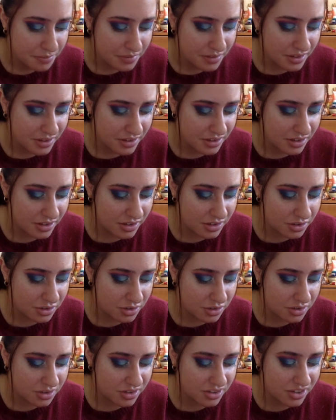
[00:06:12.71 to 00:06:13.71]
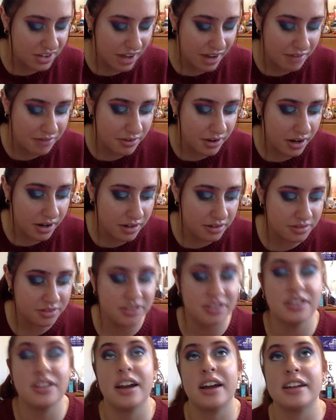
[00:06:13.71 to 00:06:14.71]
is they took Sapphire,
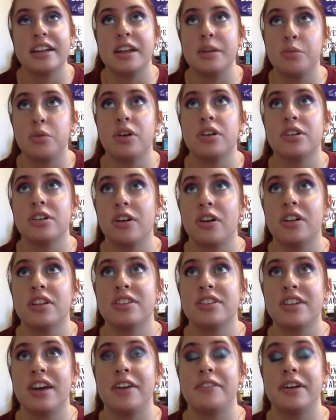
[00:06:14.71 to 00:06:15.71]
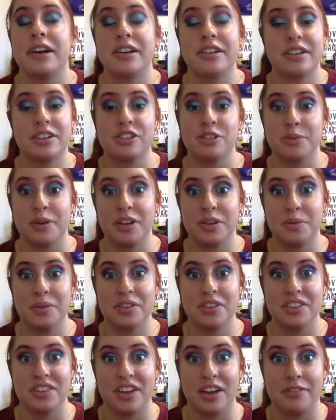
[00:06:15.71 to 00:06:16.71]
I keep wanting to call it Sapphire because it reminds me
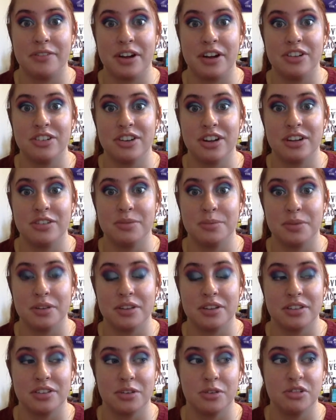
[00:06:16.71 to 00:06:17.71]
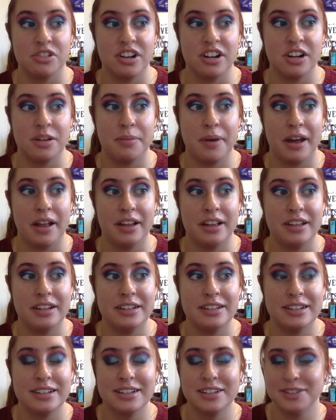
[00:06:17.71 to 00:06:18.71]
of the Sapphire shade from the So Jaded palette.
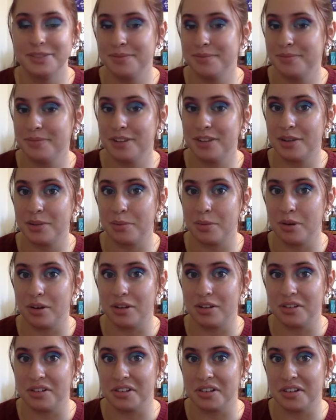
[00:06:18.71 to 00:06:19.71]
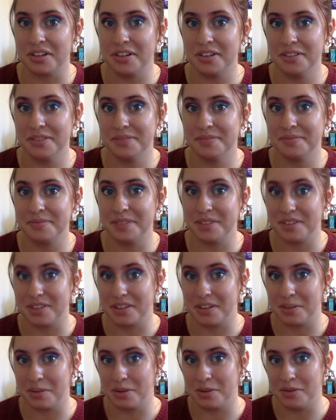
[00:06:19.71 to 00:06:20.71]
Spoiler alert, there's
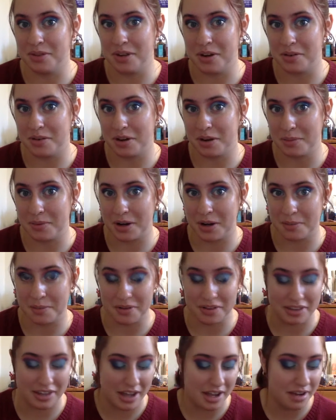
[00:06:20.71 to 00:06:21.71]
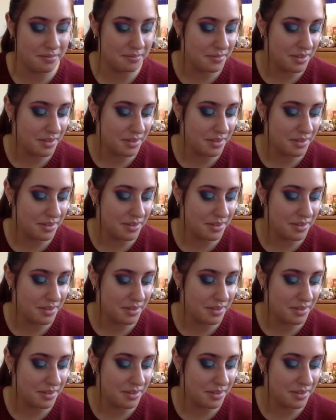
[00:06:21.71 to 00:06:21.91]
going to be a video coming up on that.